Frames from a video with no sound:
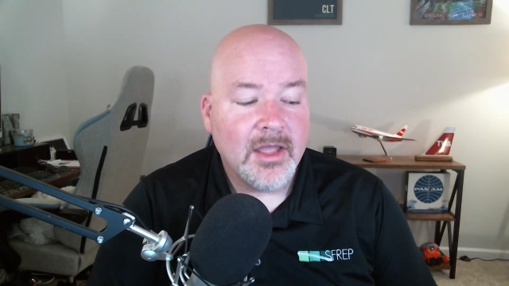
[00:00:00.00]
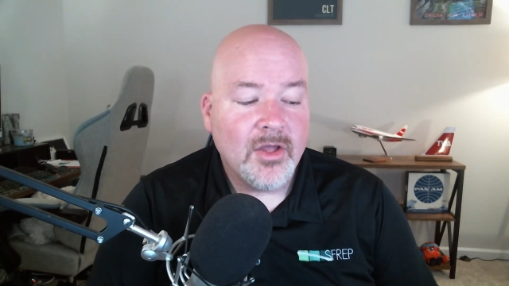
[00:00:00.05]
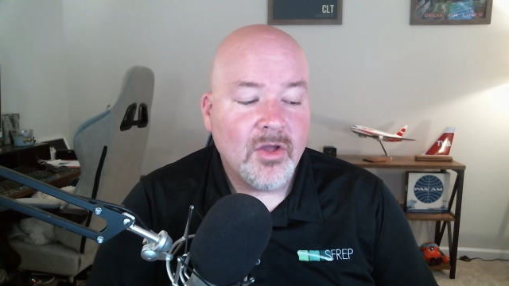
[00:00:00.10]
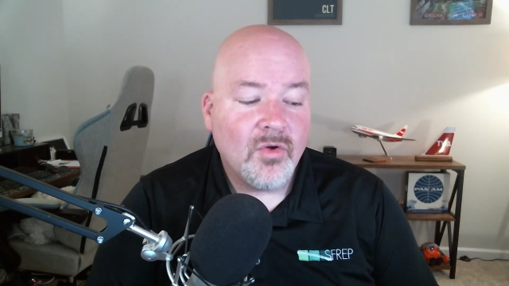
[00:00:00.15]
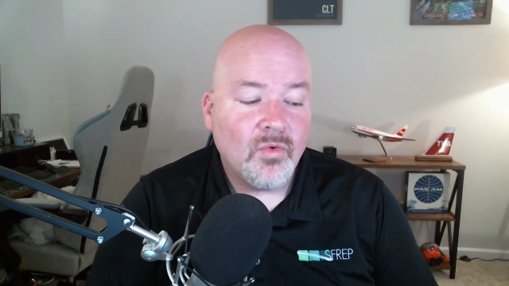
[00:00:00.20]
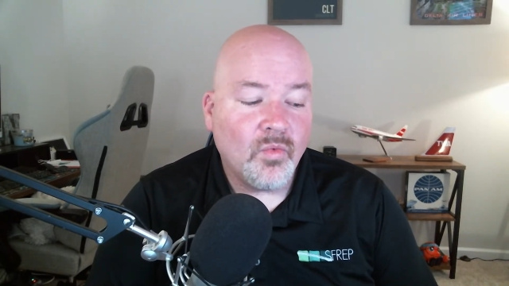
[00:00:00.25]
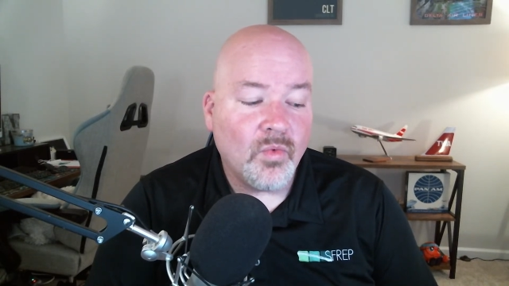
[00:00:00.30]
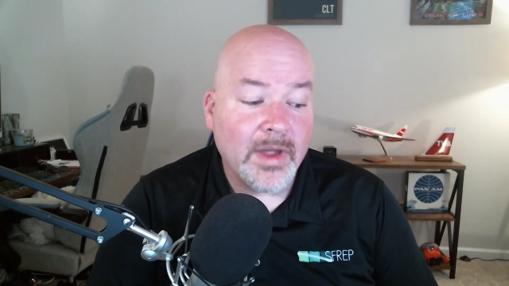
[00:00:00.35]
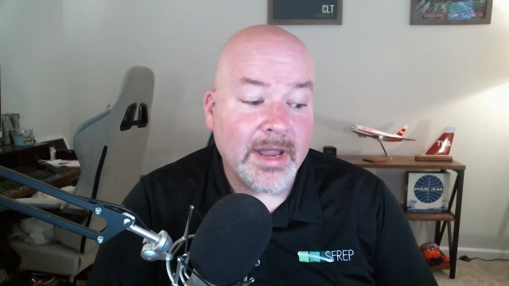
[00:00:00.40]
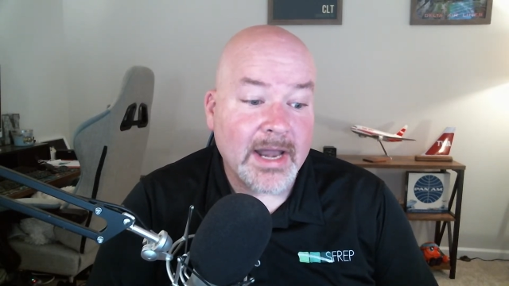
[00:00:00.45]

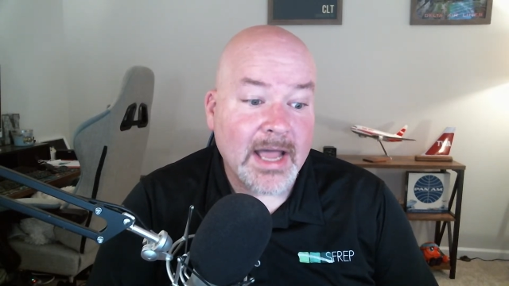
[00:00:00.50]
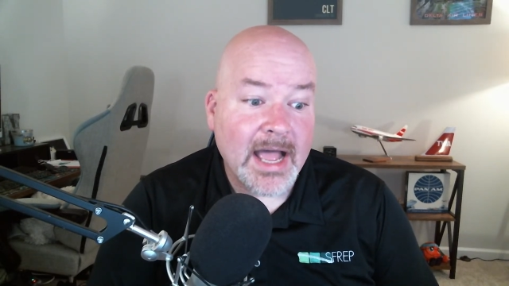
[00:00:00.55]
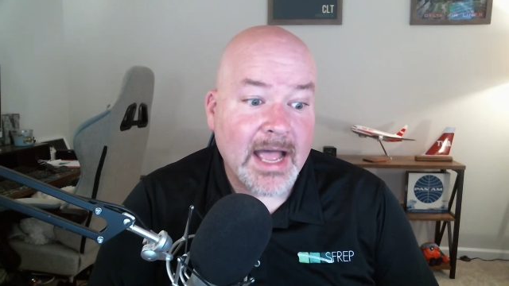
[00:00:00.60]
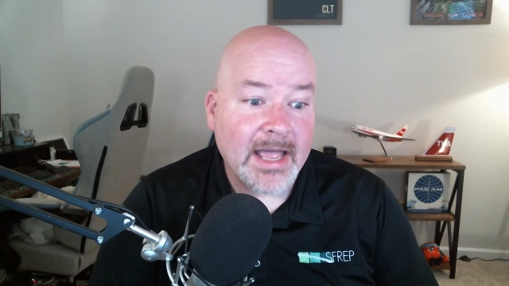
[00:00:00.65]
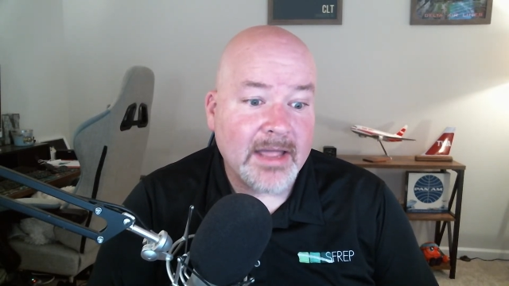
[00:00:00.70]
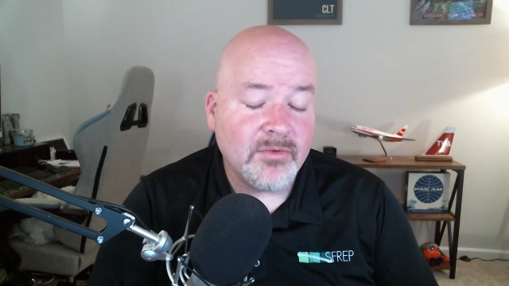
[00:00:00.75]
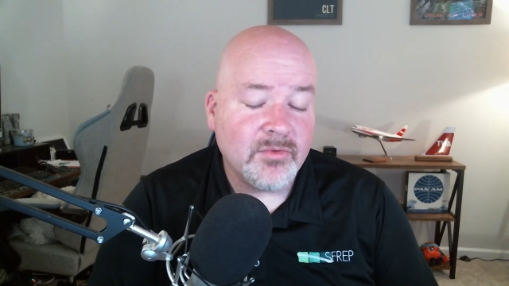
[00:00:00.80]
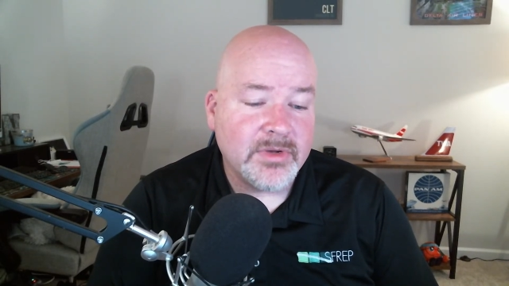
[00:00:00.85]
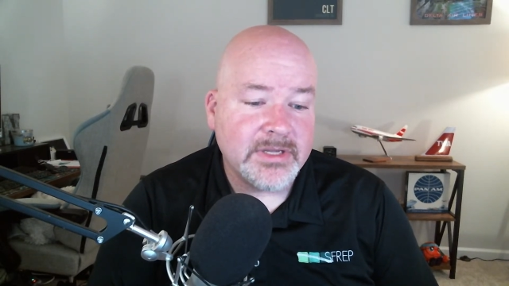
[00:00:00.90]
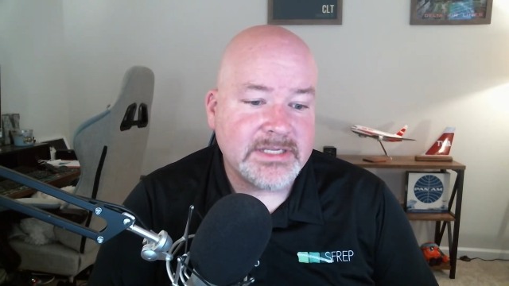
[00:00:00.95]
When
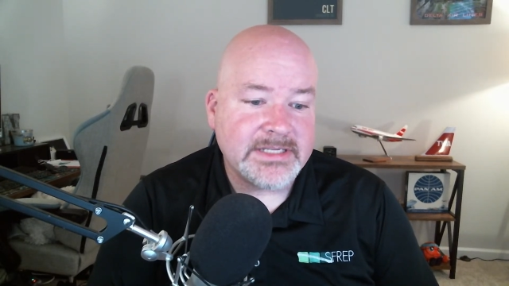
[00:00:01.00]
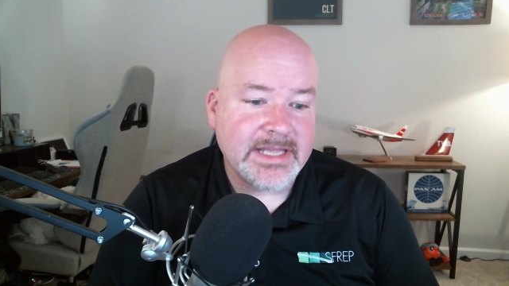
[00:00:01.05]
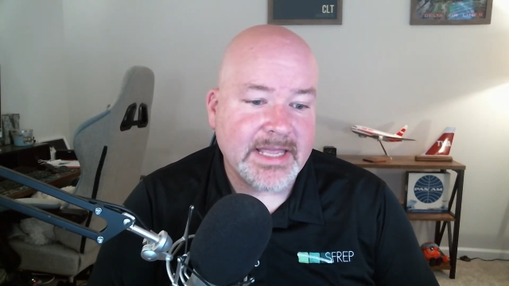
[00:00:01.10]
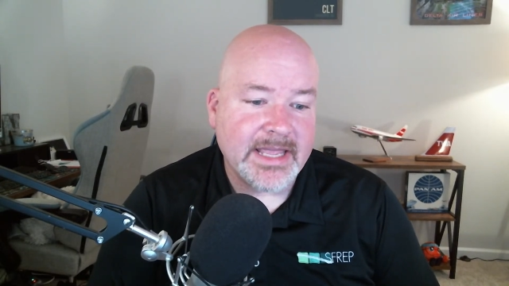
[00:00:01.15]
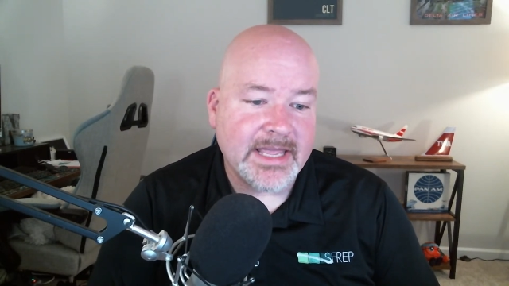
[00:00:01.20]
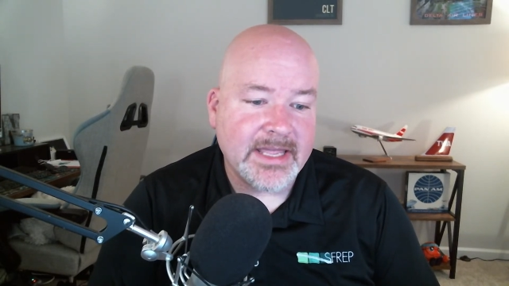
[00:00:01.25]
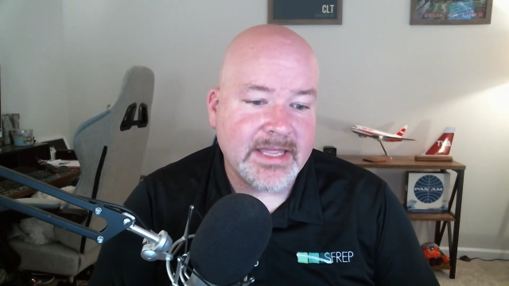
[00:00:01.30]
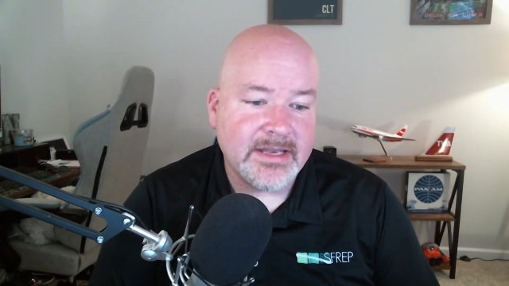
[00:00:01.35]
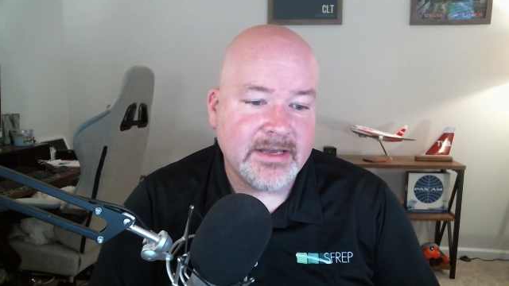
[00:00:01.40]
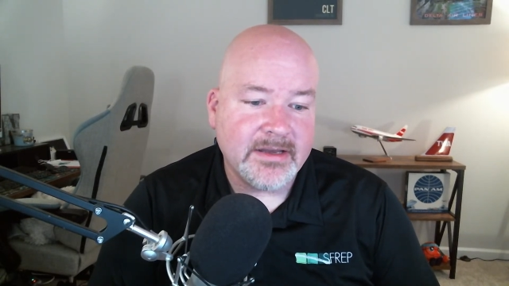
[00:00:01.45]
I was
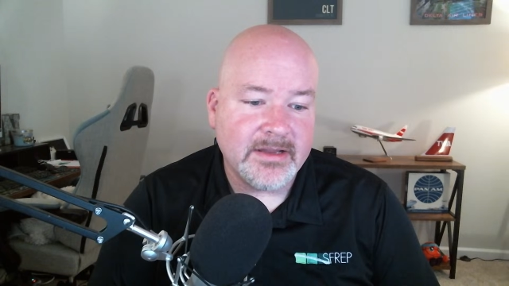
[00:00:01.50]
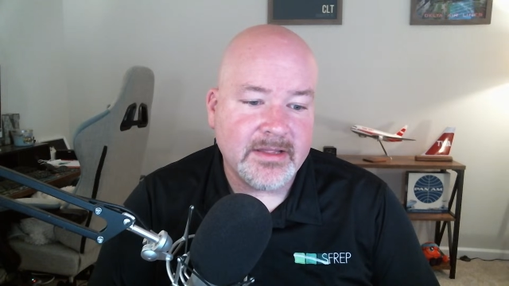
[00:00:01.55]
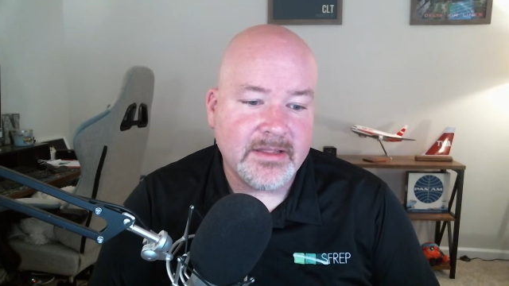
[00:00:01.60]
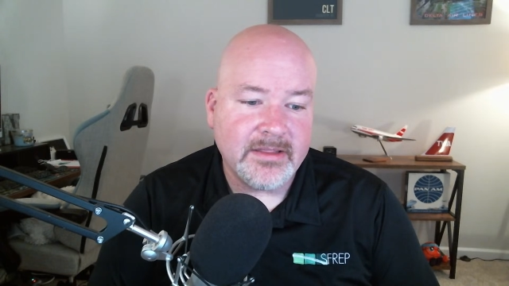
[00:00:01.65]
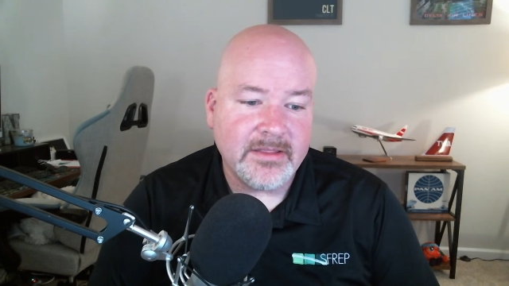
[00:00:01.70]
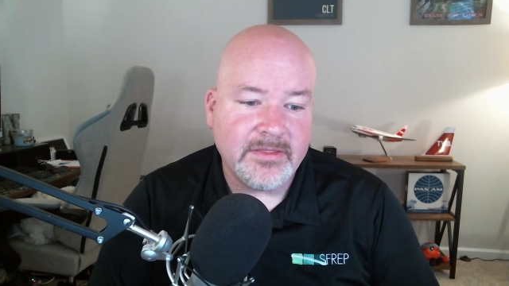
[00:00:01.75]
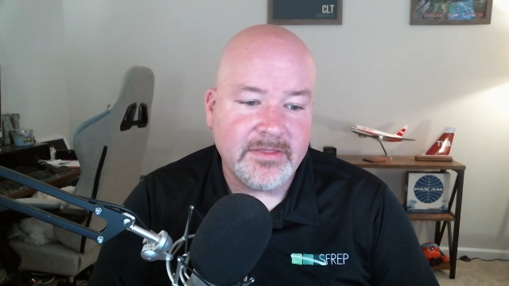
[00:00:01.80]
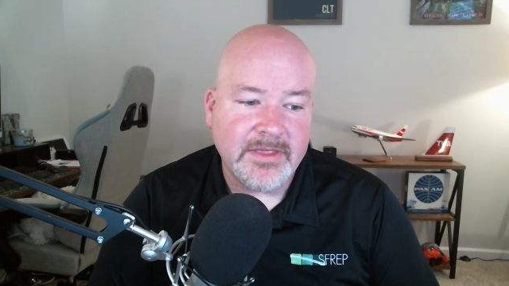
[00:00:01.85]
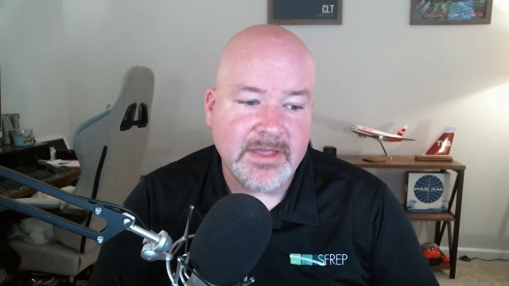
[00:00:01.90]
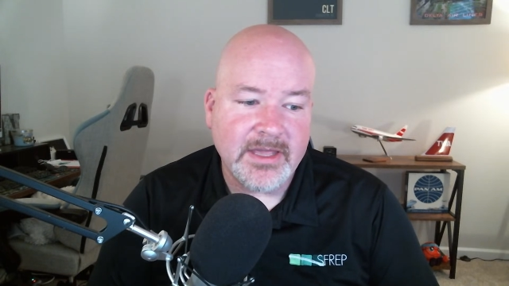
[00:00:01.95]
in
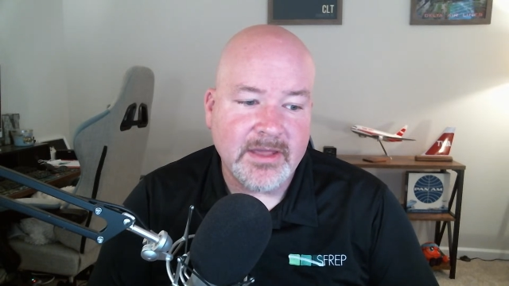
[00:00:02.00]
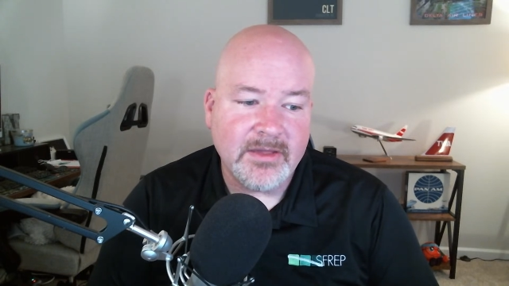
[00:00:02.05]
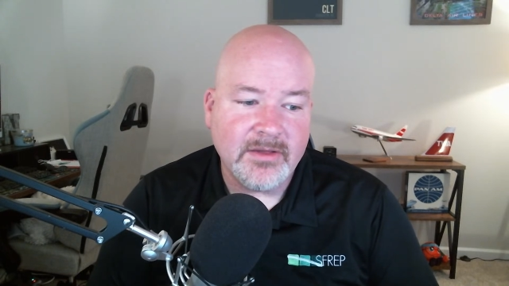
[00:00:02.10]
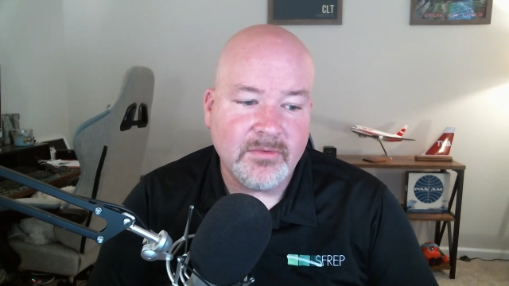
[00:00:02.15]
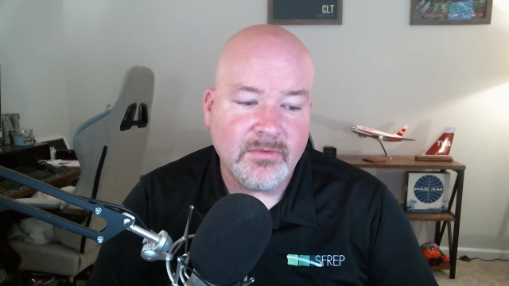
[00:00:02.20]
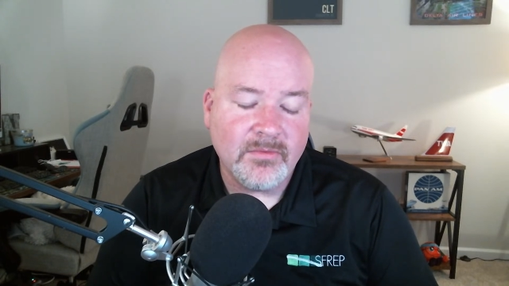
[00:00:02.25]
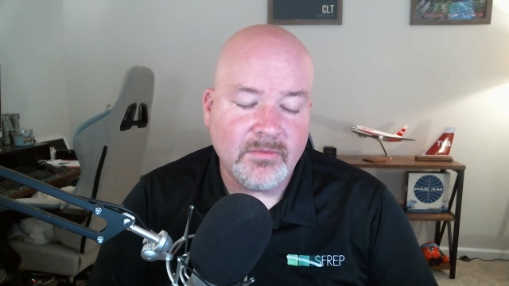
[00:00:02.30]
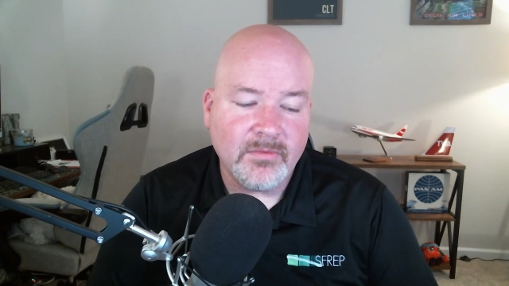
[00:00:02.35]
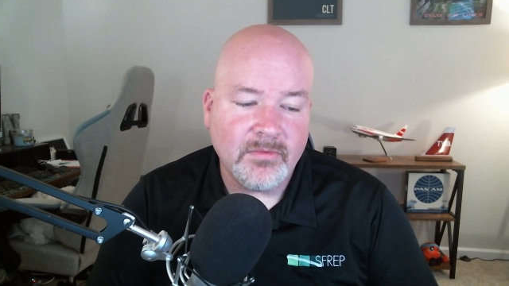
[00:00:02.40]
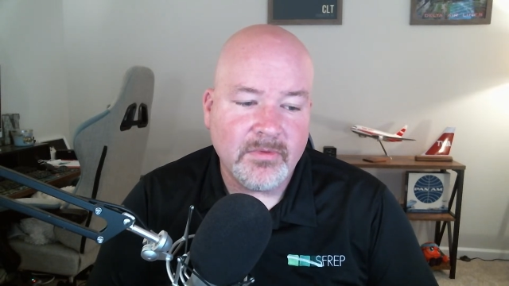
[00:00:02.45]

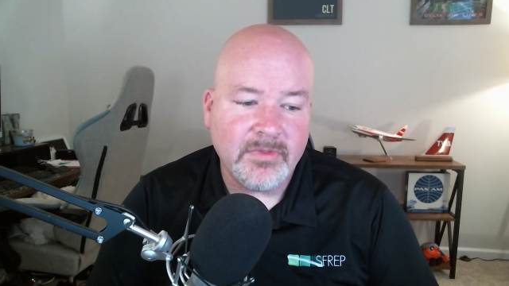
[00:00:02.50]
the